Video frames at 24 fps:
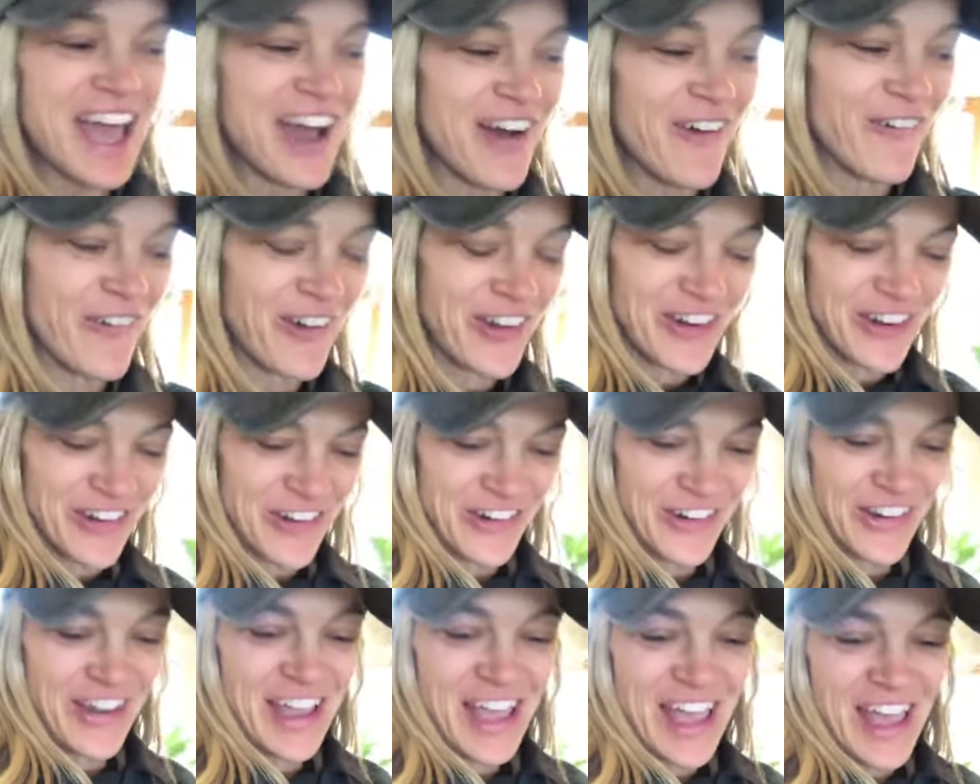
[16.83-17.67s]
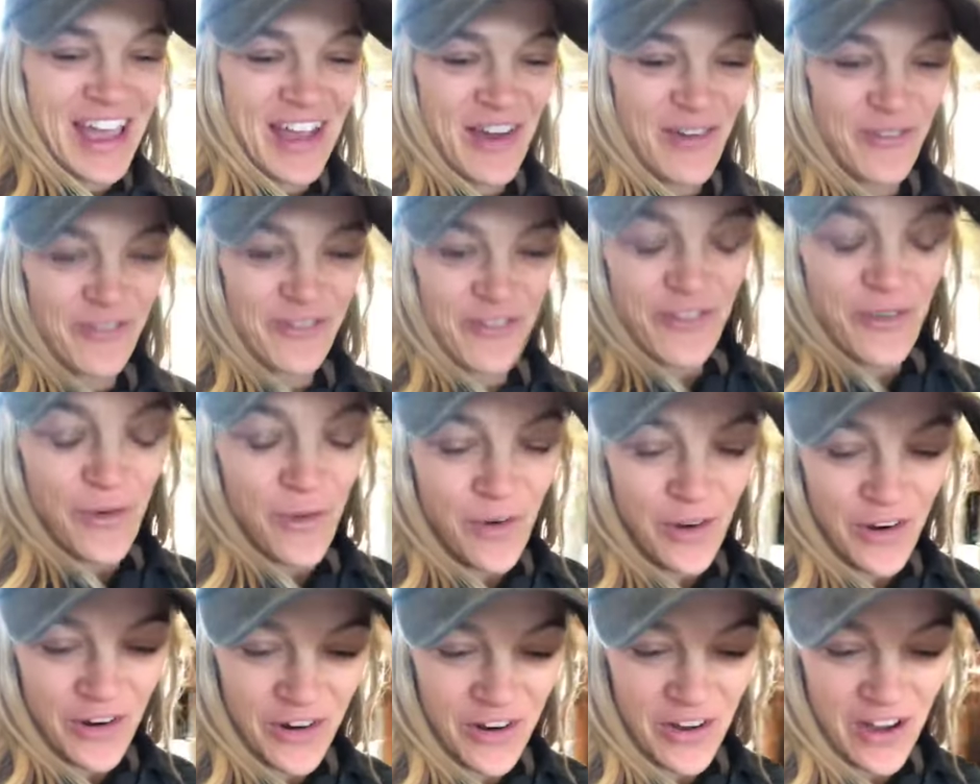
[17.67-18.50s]
order
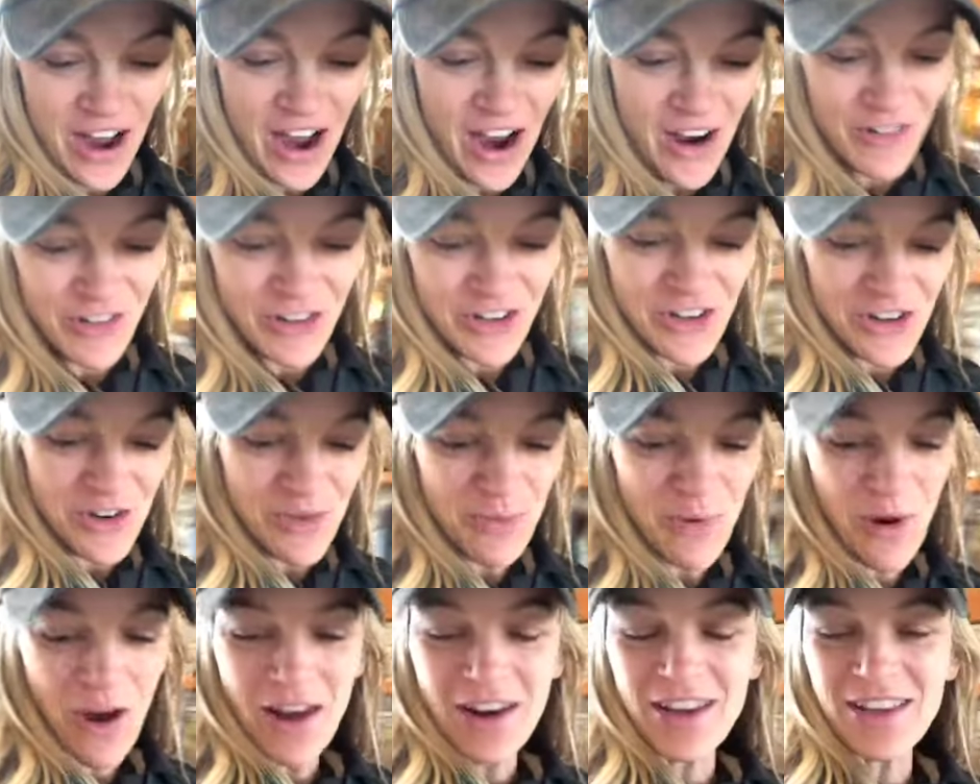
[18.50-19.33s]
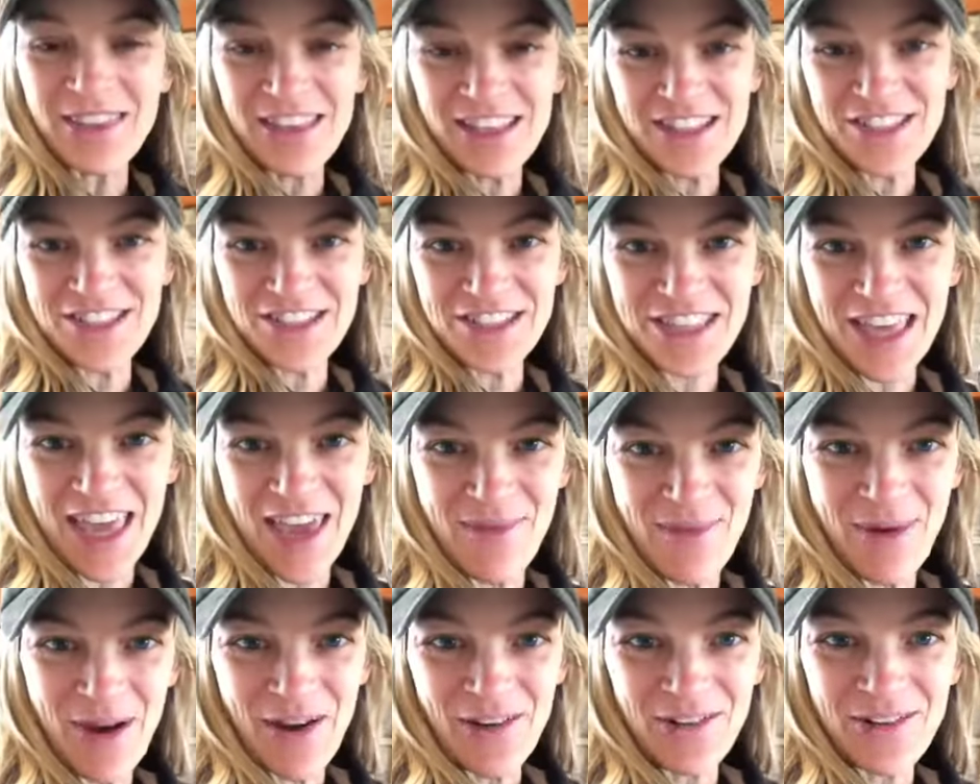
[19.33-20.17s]
for our new product that just
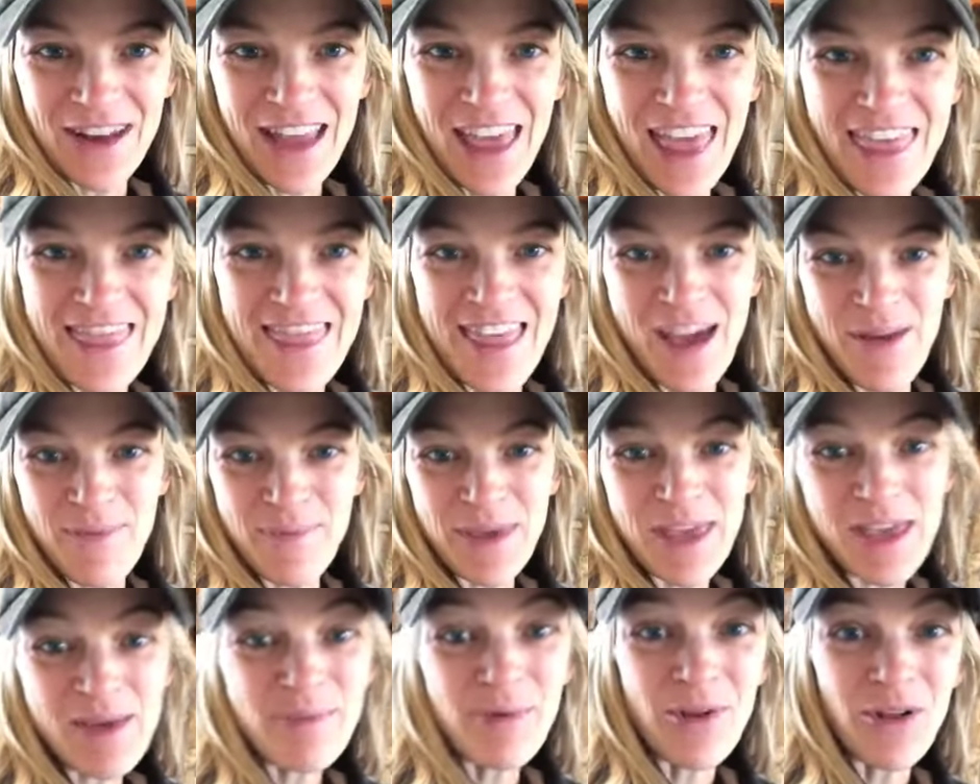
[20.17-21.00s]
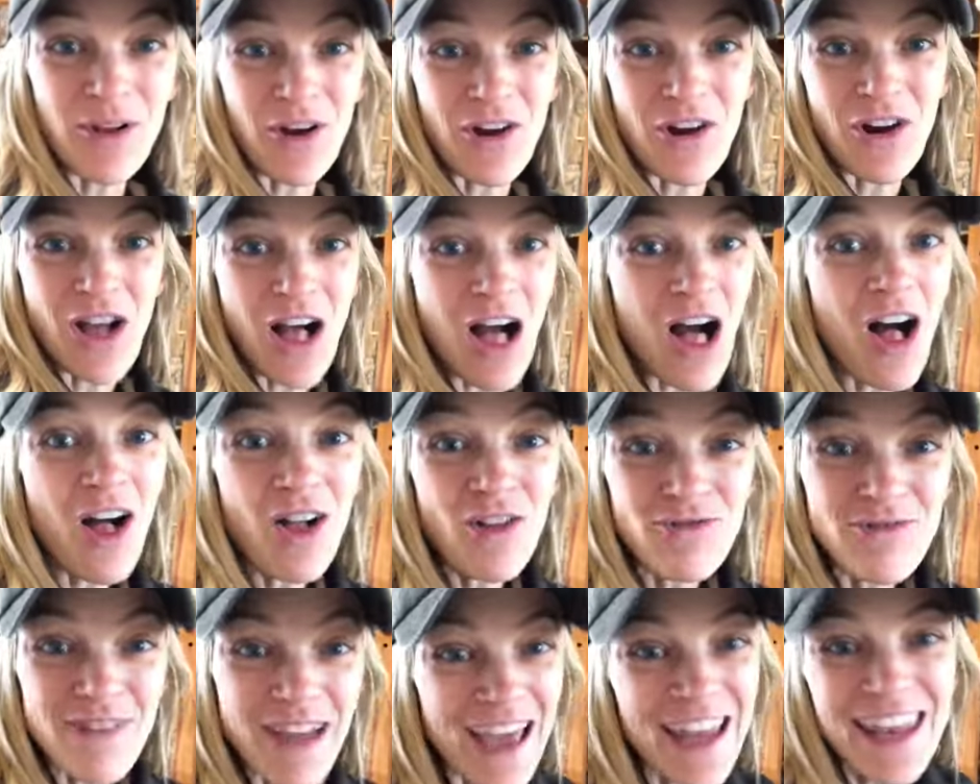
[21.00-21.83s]
came out that people are
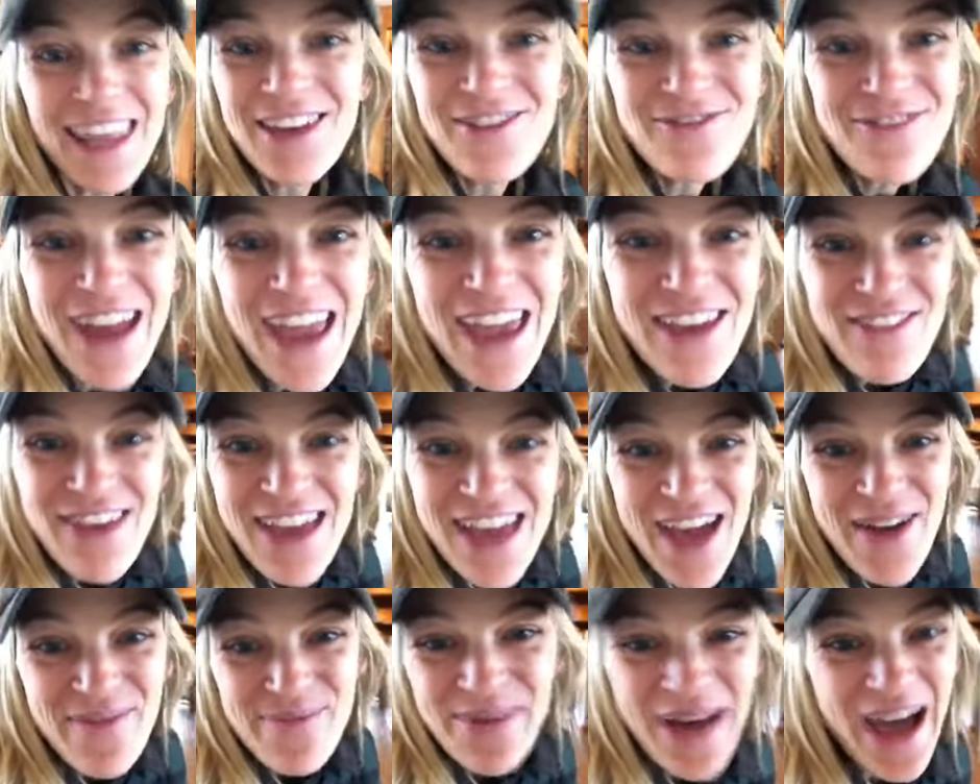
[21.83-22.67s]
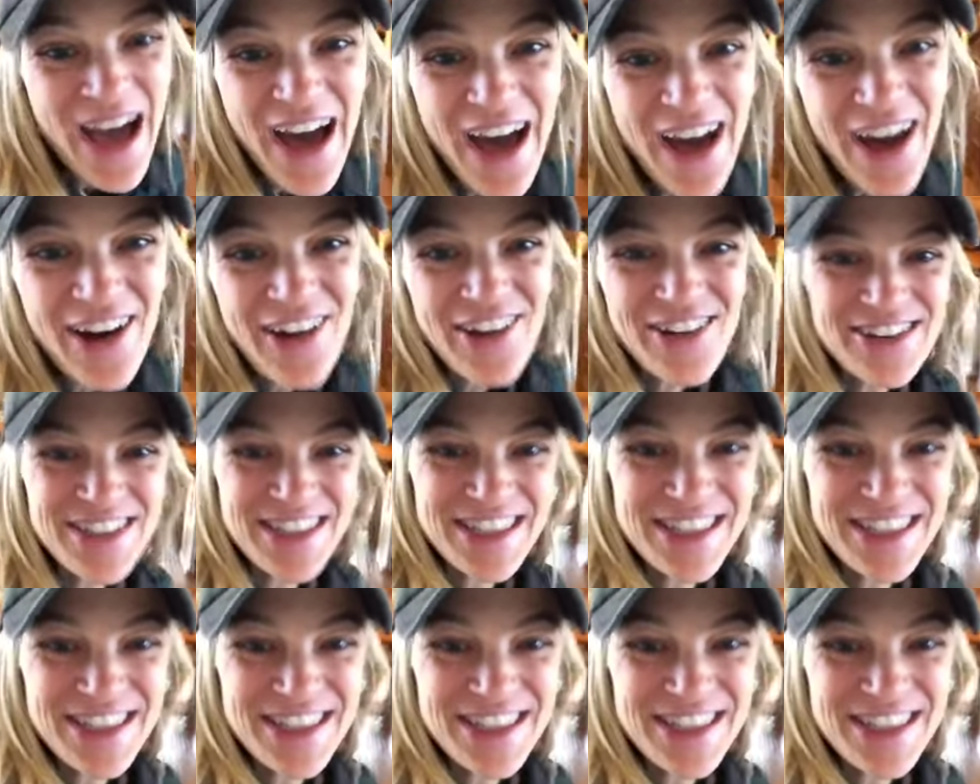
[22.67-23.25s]
already raving about.